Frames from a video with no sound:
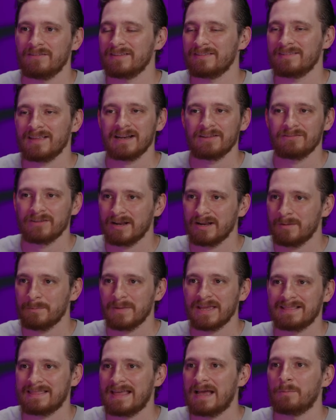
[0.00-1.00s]
it's not even going to
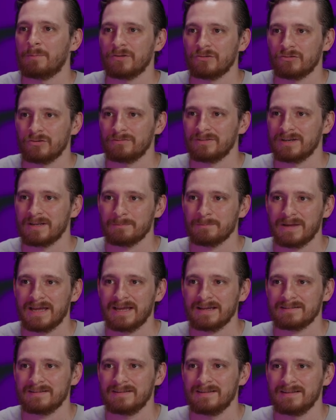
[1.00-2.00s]
make that much of an
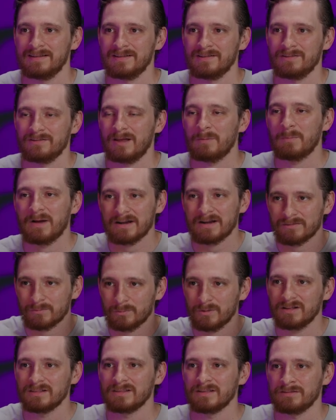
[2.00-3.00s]
impact. So I might as
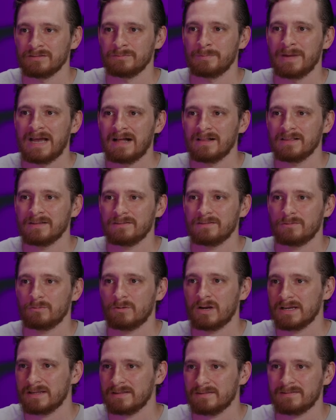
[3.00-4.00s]
well live balanced
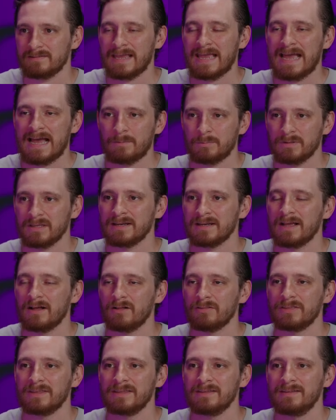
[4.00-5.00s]
where I can stay happy and
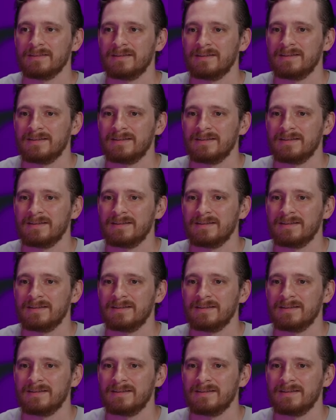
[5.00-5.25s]
healthy.